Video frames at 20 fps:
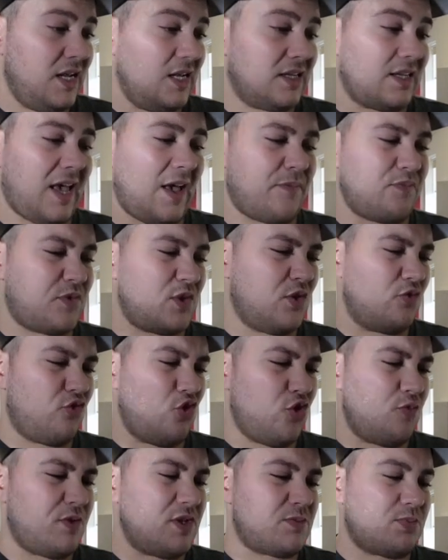that the
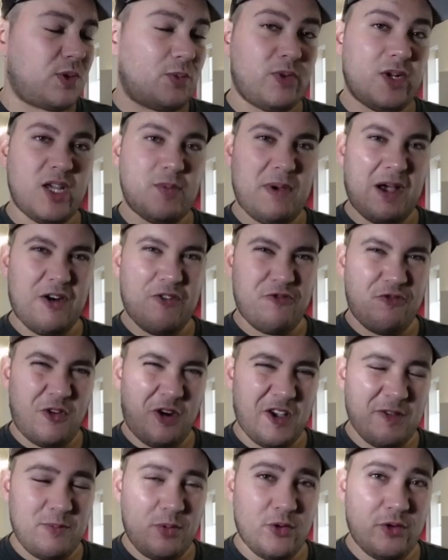room is probably about
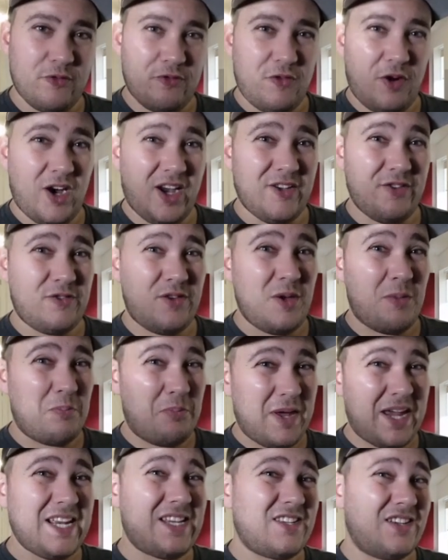5.5
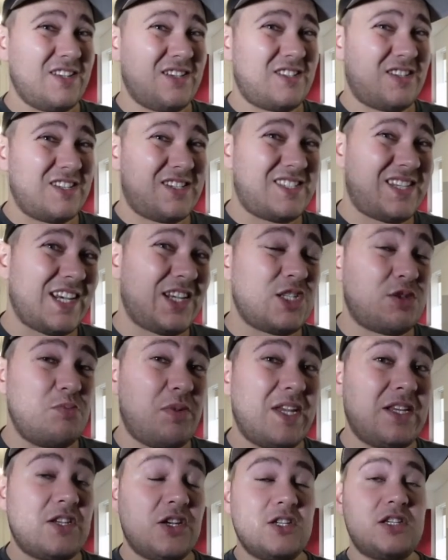meters to 6
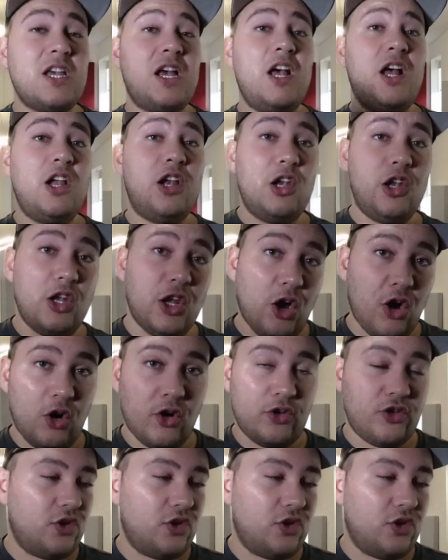meters long.